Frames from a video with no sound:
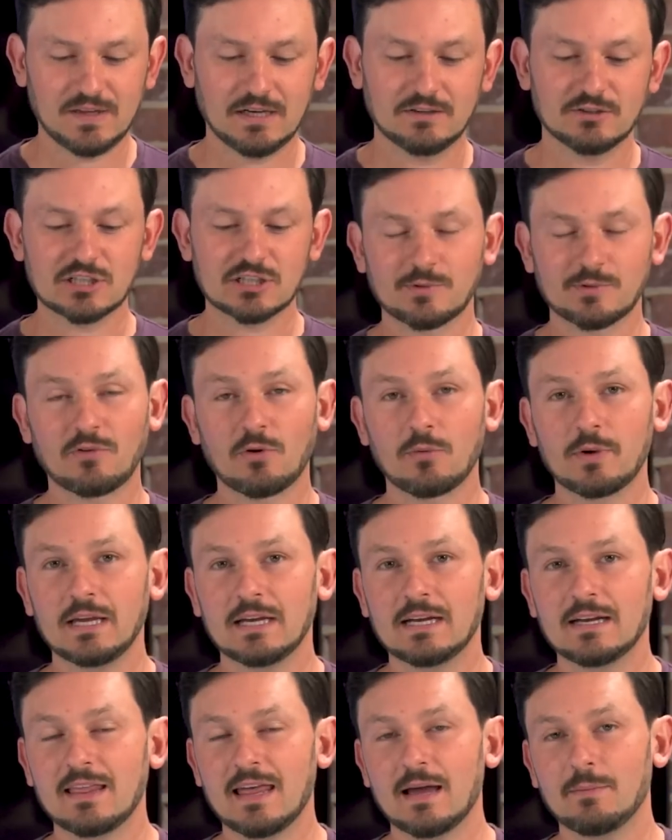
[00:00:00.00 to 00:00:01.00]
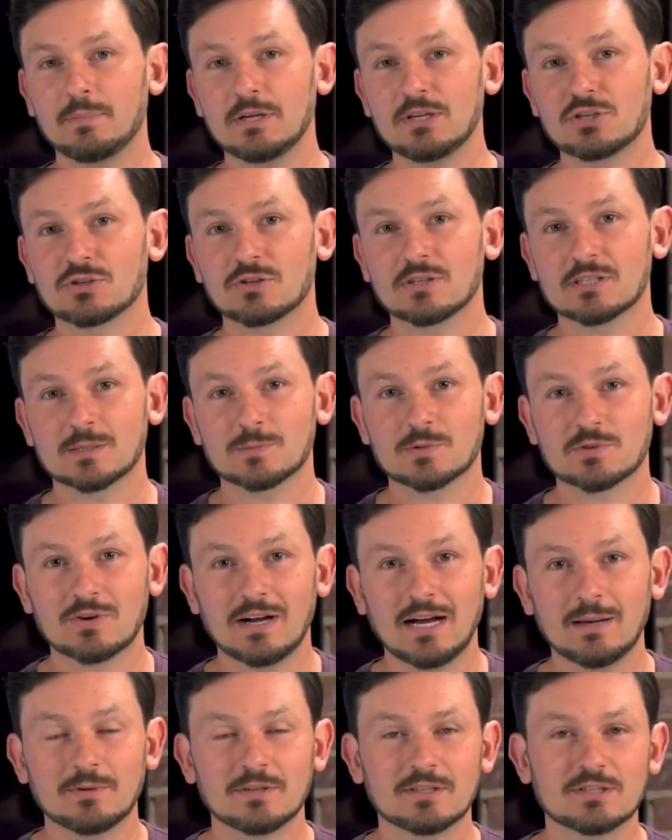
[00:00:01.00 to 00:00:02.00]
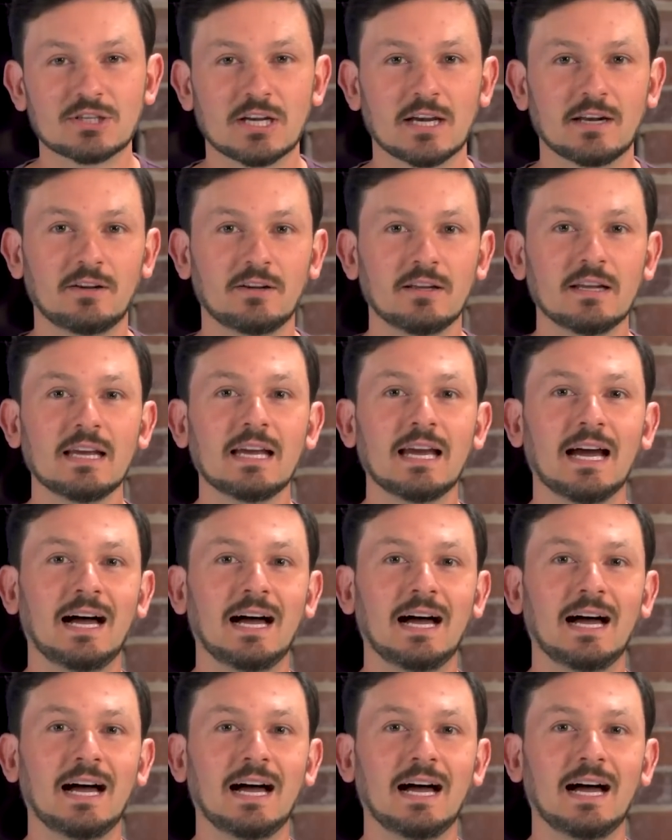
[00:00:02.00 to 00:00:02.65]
Now, before we get into that, be sure to subscribe to the channel